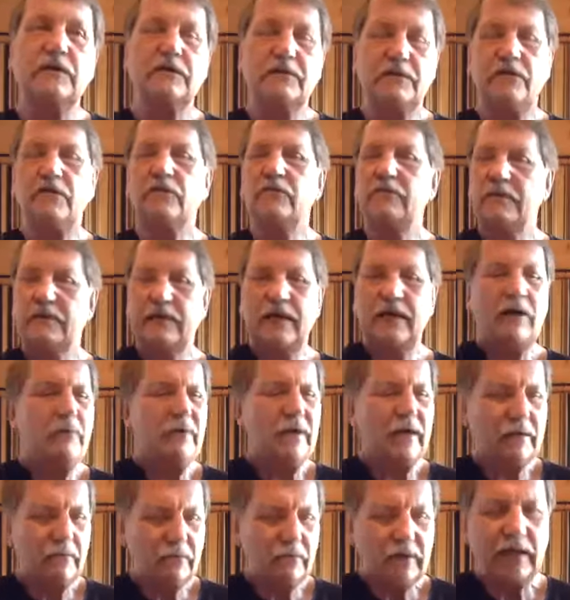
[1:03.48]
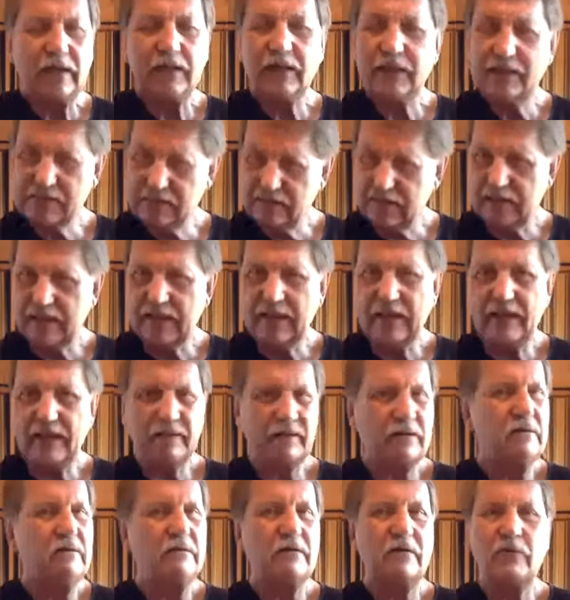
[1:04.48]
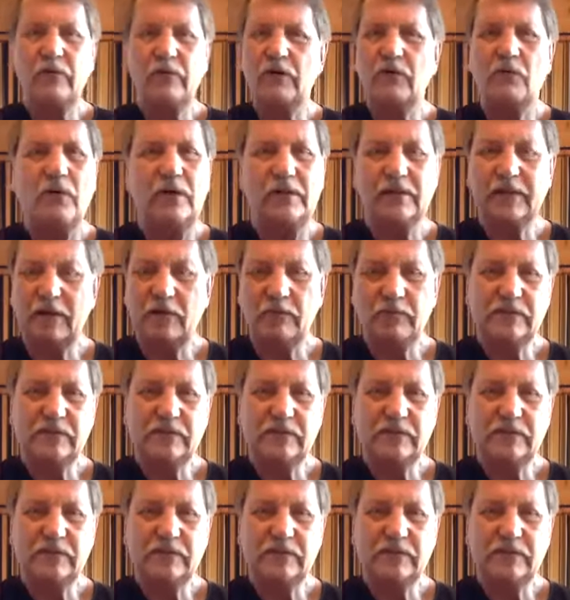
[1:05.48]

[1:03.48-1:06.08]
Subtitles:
now when I listen to that I think, oh no, we don't want that.